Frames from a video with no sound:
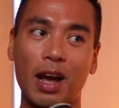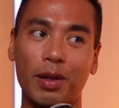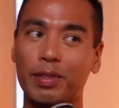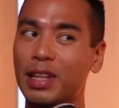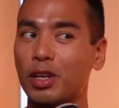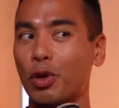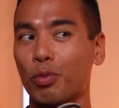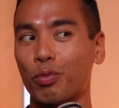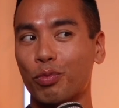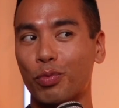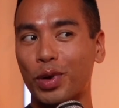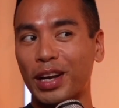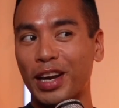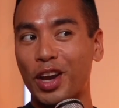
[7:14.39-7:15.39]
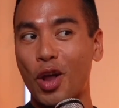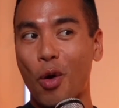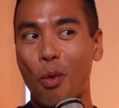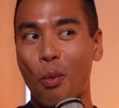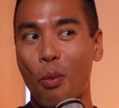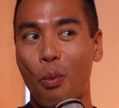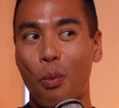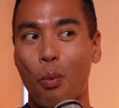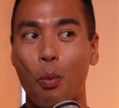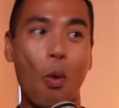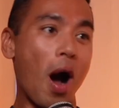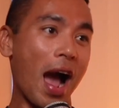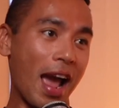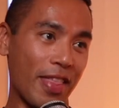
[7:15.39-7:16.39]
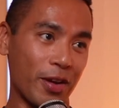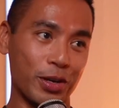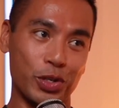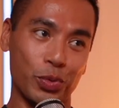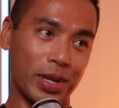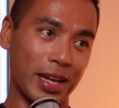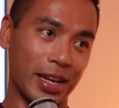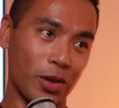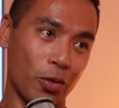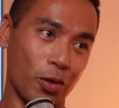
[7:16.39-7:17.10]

And they don't really know why they're doing it or,